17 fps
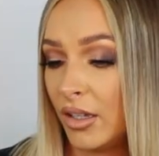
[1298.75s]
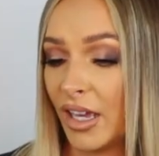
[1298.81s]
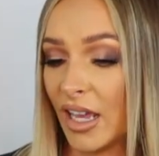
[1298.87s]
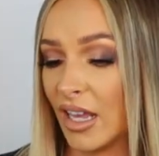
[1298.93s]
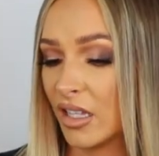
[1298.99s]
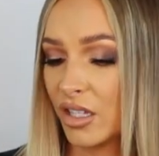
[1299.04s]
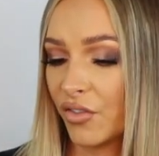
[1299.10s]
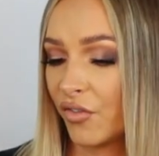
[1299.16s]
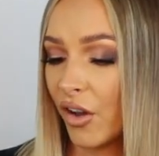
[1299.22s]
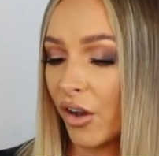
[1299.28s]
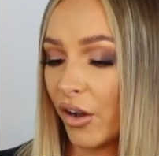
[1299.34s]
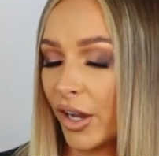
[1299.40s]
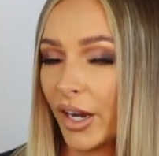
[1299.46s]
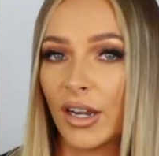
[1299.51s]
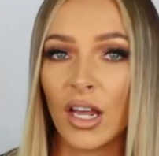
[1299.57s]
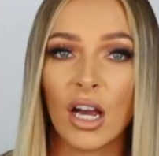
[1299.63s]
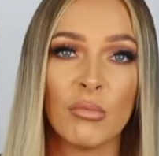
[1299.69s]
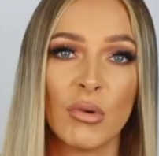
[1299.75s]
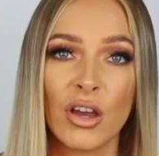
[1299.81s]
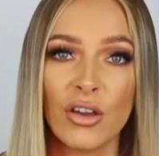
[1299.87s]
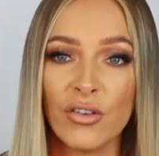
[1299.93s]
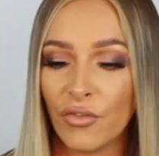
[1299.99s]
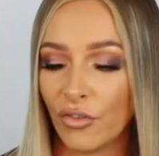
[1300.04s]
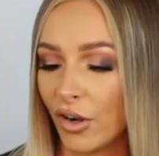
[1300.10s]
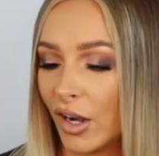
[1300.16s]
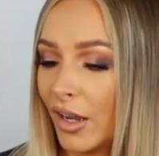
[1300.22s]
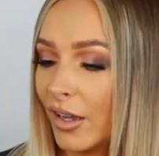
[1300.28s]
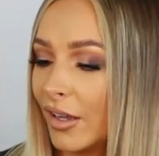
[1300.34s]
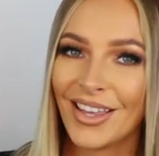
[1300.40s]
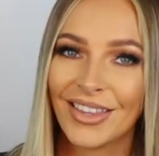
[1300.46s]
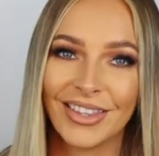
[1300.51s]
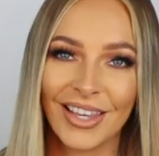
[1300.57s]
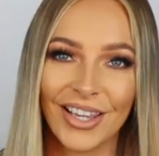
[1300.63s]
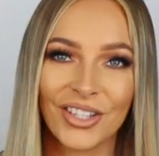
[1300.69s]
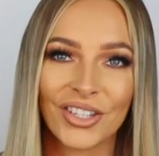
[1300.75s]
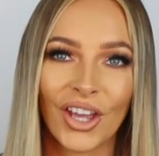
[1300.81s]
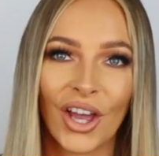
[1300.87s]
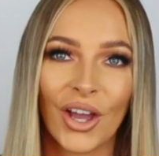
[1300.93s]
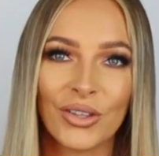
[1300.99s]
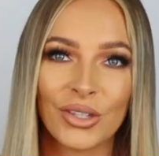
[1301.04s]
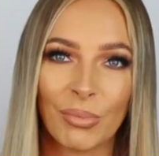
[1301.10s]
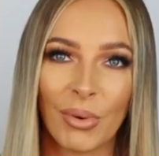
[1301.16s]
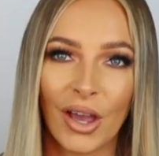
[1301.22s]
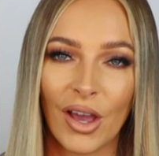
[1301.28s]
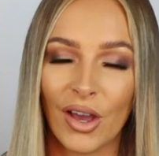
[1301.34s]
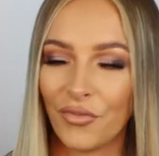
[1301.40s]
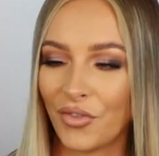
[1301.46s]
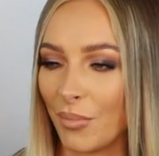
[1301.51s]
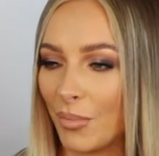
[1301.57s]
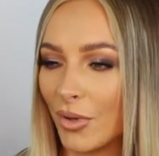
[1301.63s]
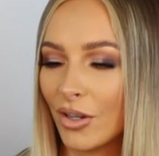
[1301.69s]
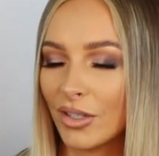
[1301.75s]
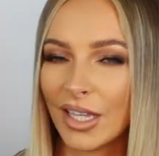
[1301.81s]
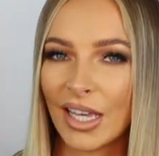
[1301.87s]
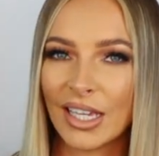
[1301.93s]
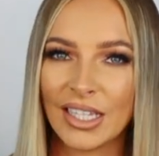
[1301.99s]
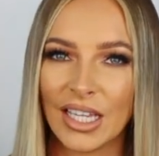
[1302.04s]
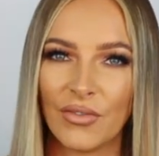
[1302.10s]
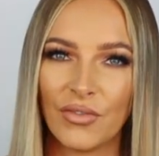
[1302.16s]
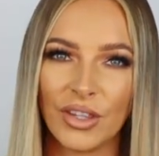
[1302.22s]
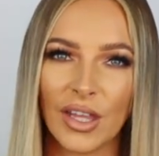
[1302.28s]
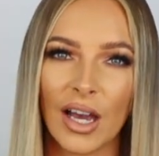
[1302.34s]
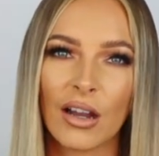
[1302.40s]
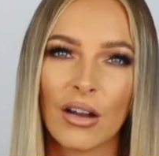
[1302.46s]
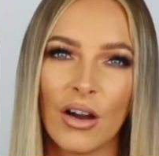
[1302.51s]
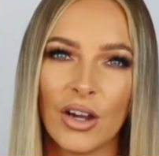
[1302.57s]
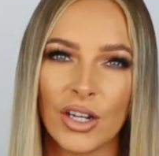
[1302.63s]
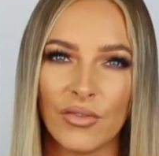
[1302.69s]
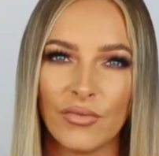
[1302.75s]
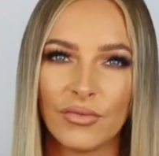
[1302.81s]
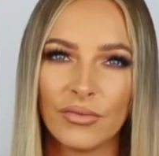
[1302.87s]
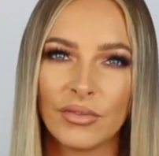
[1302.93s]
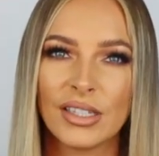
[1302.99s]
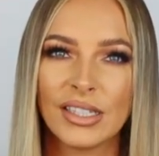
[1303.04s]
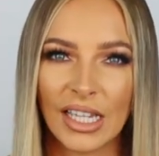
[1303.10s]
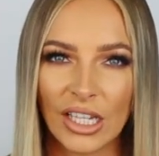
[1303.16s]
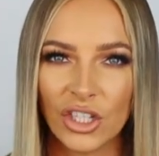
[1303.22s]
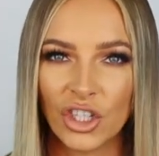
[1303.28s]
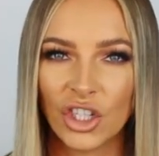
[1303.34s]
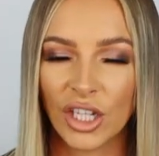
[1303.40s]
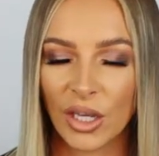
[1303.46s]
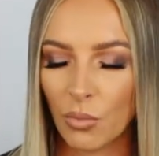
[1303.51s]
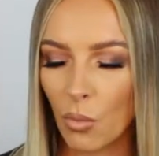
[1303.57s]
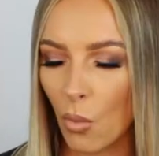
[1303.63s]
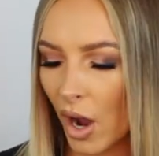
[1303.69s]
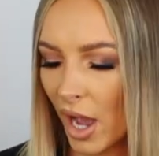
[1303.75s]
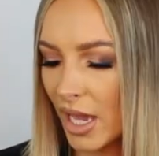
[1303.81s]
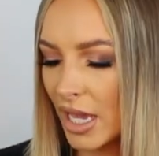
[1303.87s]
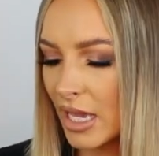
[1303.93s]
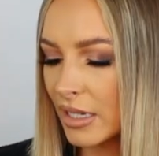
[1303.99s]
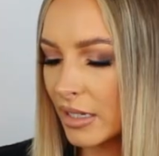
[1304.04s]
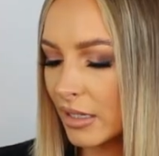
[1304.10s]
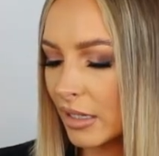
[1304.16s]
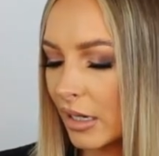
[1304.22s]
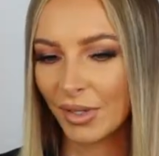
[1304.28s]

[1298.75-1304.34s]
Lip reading: It's fine, I'm over it. These coats are perfect because they give you that kind of cinched in waist.